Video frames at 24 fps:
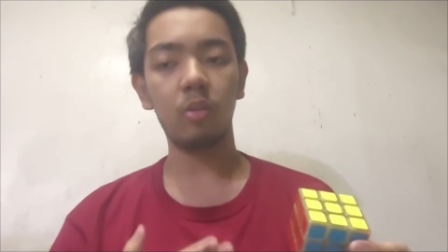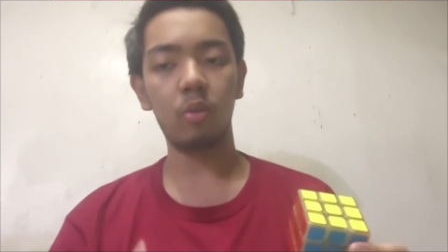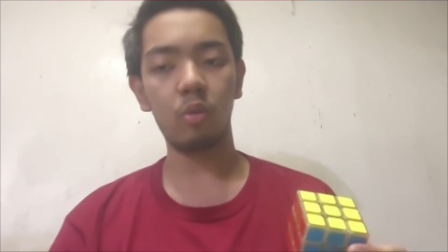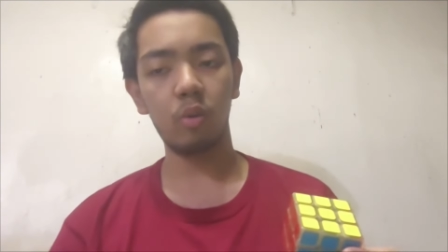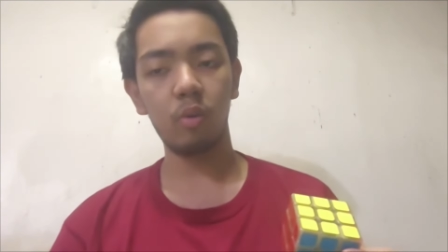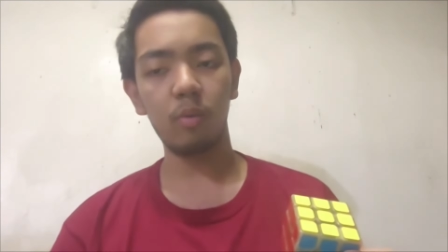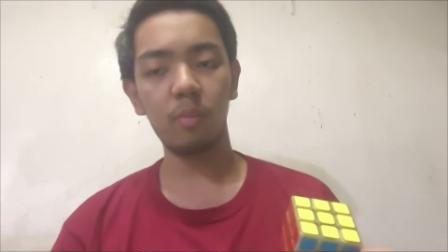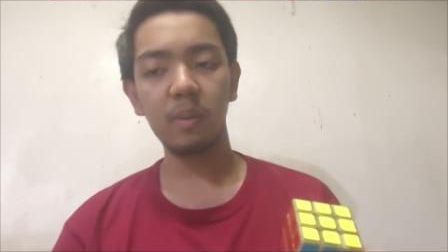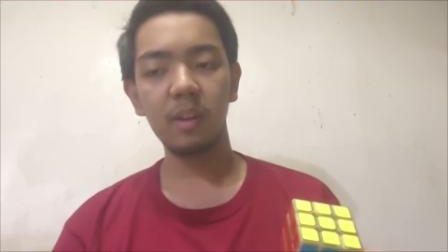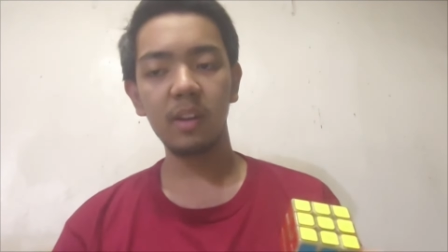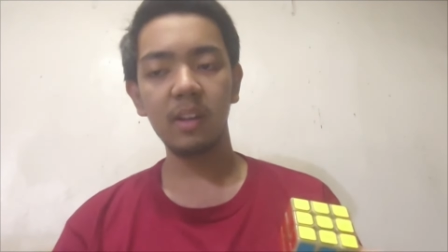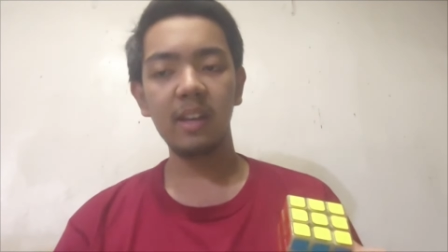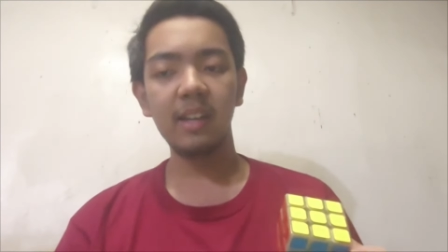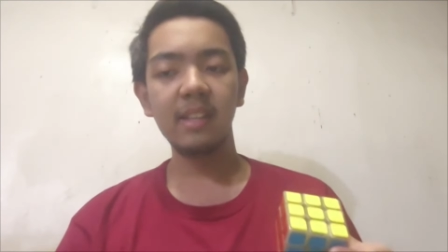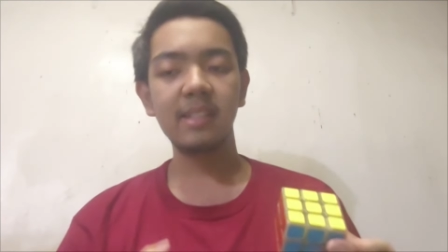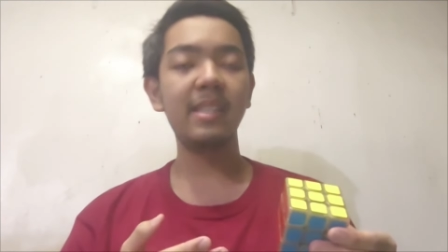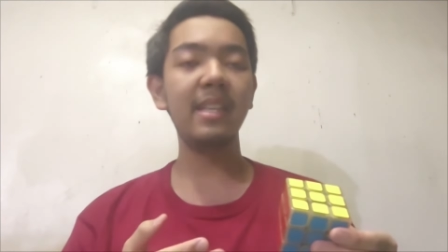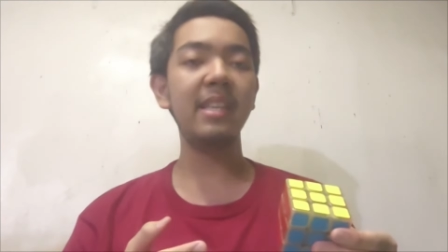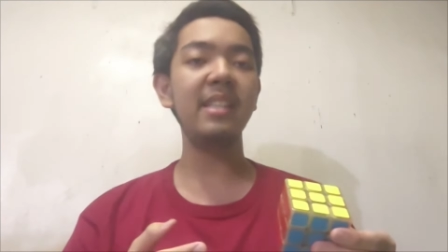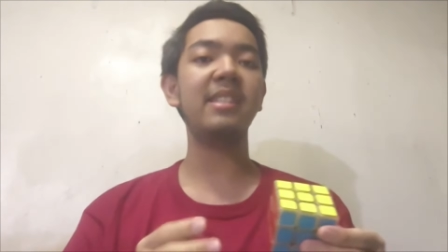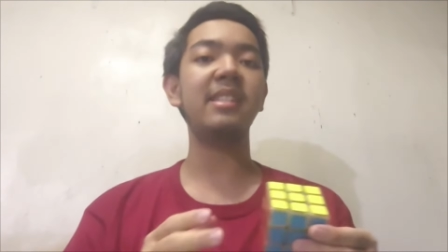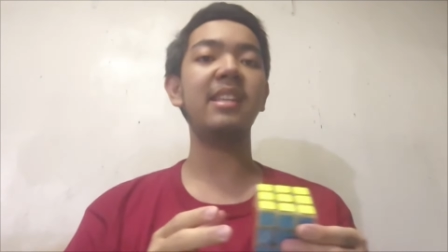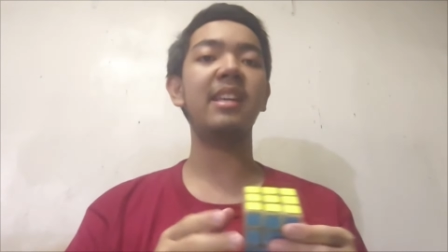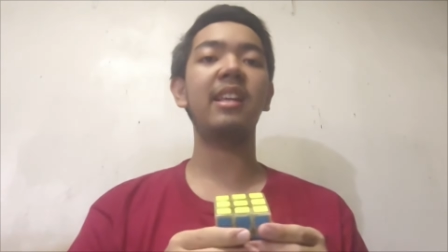group
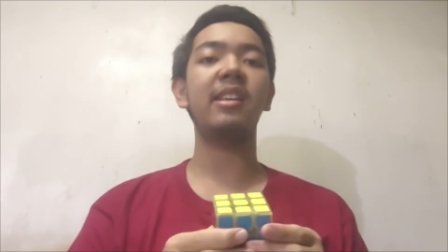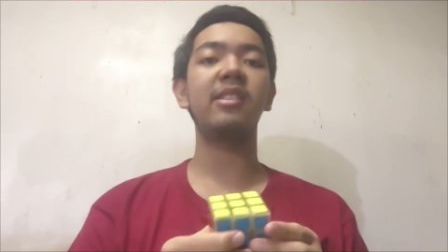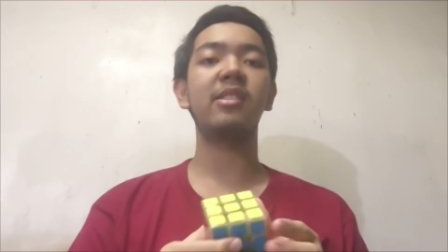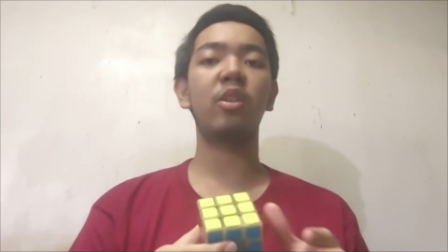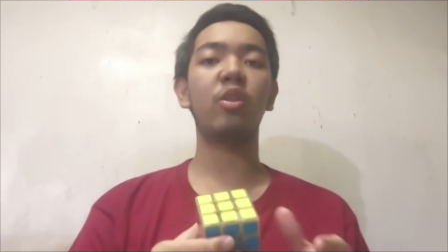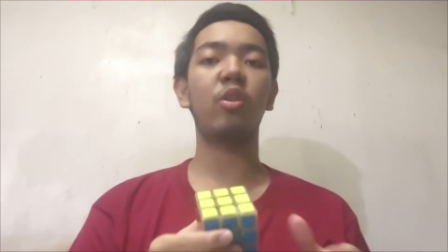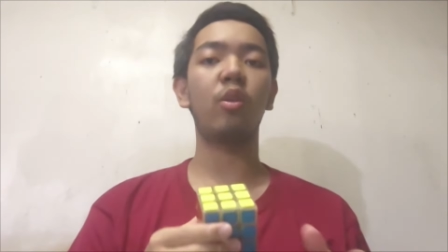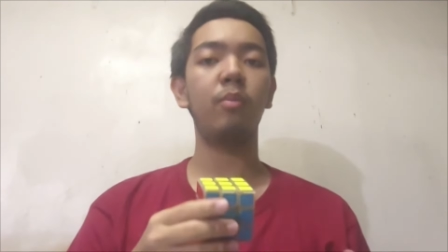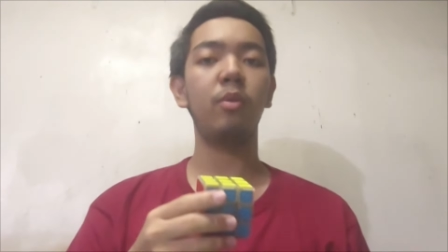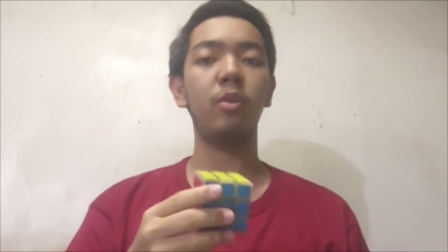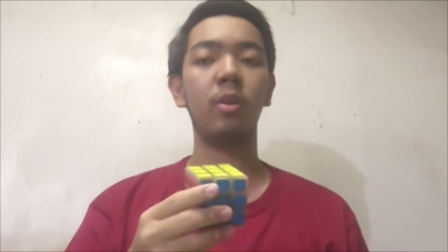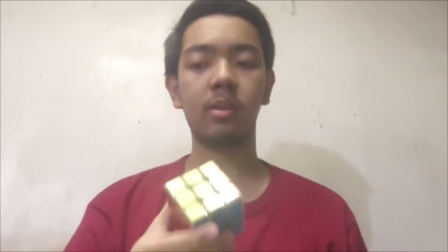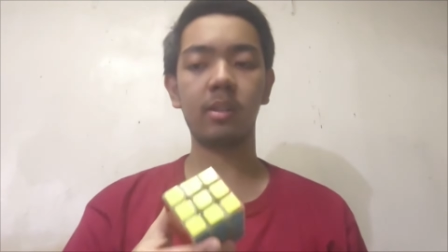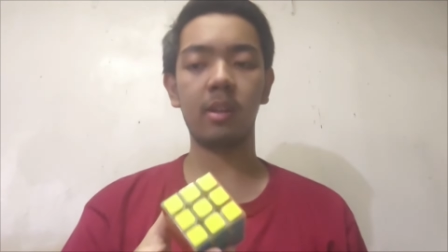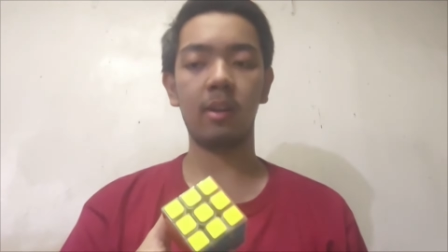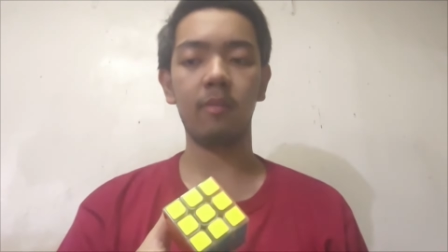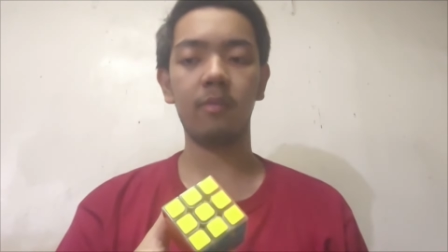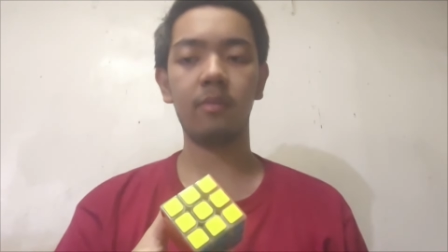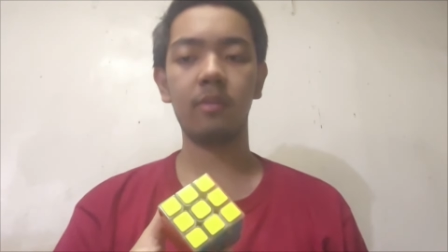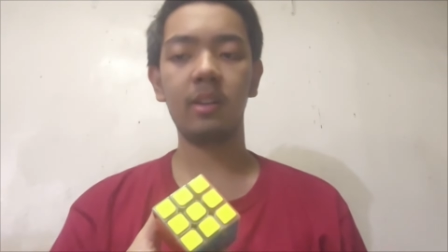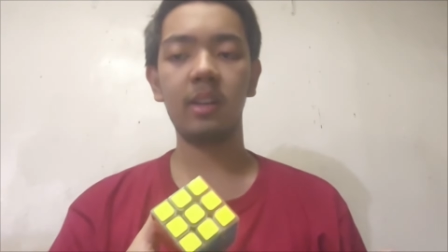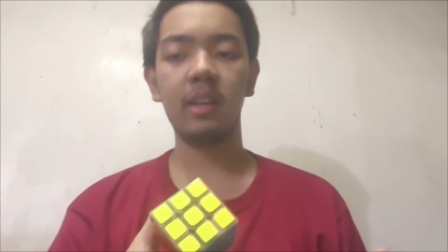since it isn't commutative.